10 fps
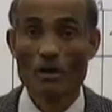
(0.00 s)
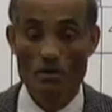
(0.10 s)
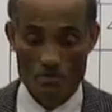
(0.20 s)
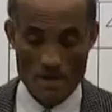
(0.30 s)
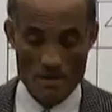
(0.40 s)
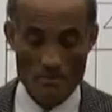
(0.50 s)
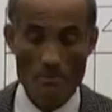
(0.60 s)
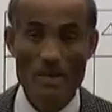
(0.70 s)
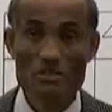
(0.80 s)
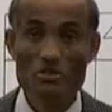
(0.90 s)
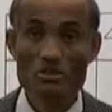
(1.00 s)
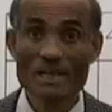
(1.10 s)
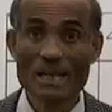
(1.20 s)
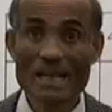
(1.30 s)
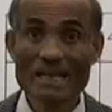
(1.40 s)
Alright? Measure
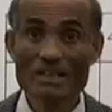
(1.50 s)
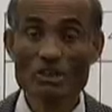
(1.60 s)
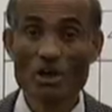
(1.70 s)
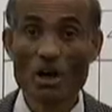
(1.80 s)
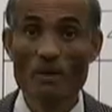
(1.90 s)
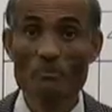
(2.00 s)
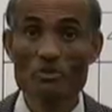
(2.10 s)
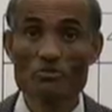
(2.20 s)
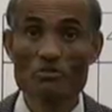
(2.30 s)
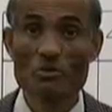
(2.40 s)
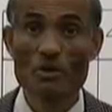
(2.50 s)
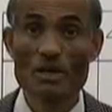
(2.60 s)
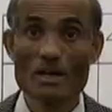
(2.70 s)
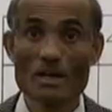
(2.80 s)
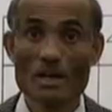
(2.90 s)
the length of this
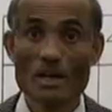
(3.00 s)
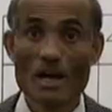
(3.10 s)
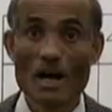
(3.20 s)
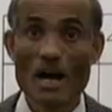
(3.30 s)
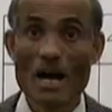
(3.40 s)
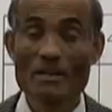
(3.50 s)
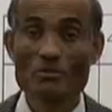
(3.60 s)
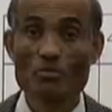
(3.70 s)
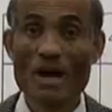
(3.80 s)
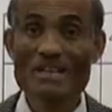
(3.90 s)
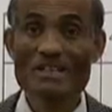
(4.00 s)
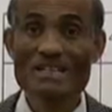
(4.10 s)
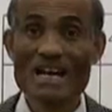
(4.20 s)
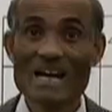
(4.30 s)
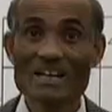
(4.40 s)
ruler and write
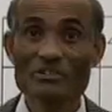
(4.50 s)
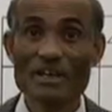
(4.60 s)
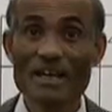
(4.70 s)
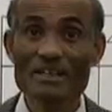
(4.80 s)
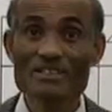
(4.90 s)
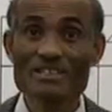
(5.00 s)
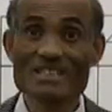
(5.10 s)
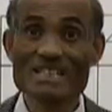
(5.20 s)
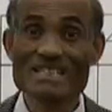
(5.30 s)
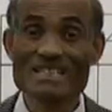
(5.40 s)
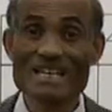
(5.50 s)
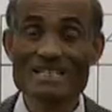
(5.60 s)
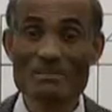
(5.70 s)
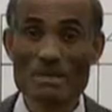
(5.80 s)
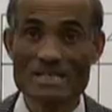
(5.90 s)
it as x
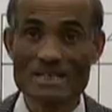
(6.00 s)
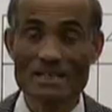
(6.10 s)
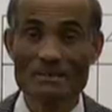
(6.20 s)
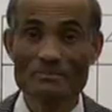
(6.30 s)
centimeter.